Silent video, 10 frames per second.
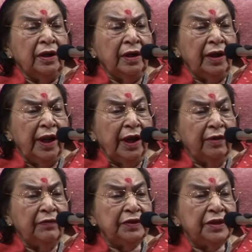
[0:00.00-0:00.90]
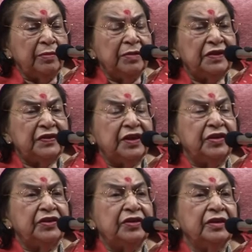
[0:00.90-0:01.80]
Love is the
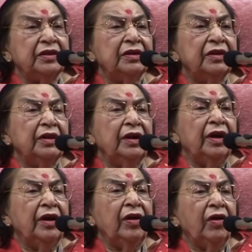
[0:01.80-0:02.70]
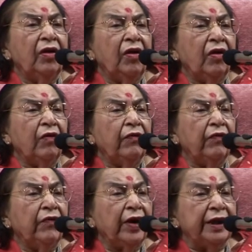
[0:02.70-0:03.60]
message of
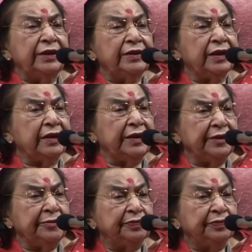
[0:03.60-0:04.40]
Adi Shakti.